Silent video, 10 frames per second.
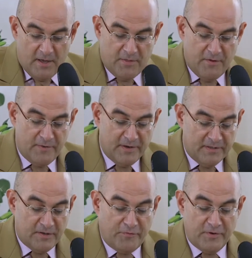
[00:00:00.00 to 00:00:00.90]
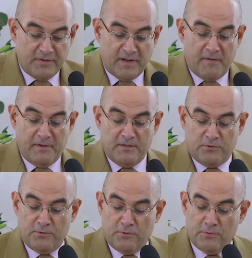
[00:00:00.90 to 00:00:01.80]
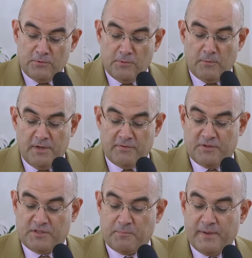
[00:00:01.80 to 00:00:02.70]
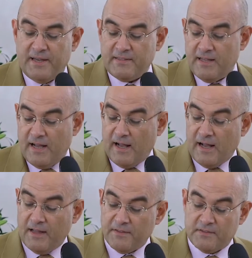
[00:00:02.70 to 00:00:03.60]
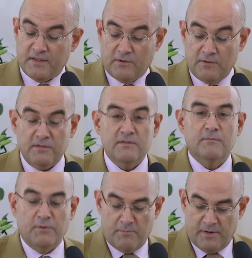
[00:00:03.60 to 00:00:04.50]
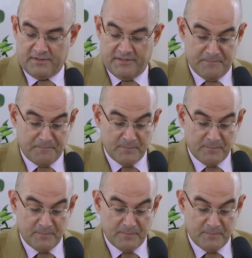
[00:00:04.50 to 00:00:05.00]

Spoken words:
The first having to do with respect, and the second with mercy.